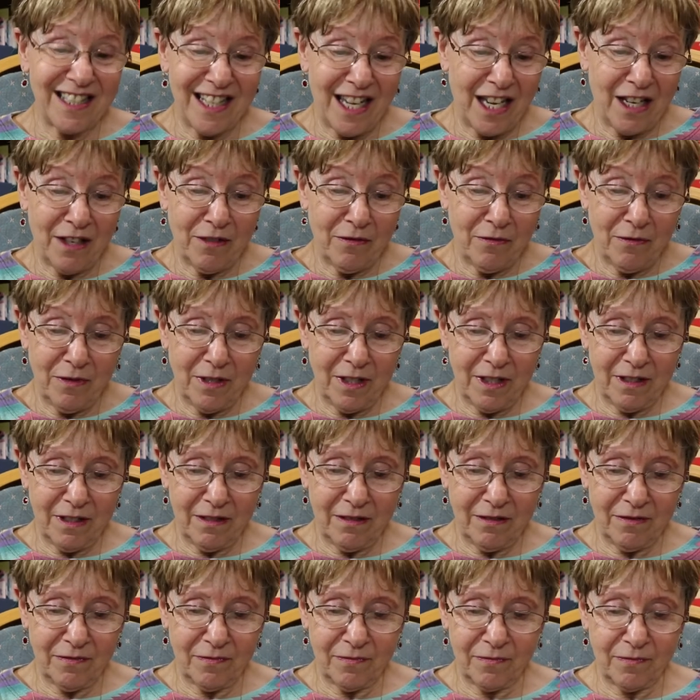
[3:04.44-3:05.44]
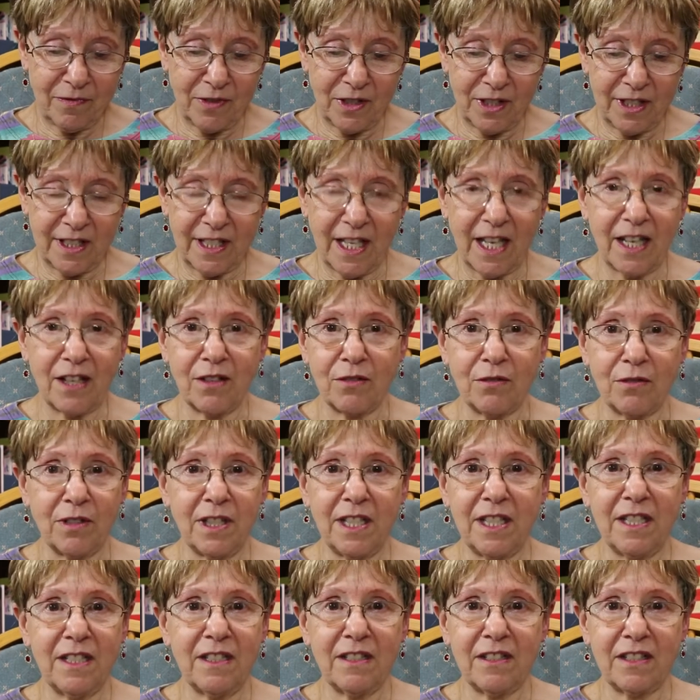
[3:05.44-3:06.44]
like just say
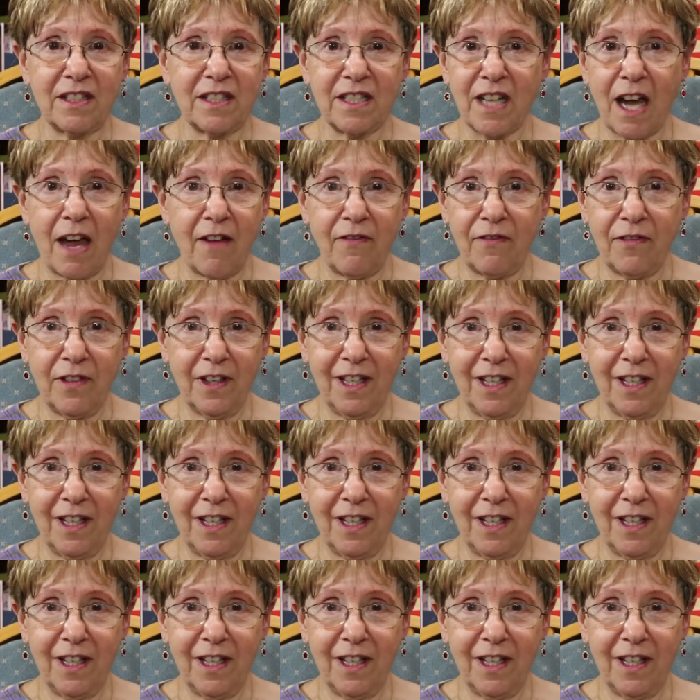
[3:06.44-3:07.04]
green stuff.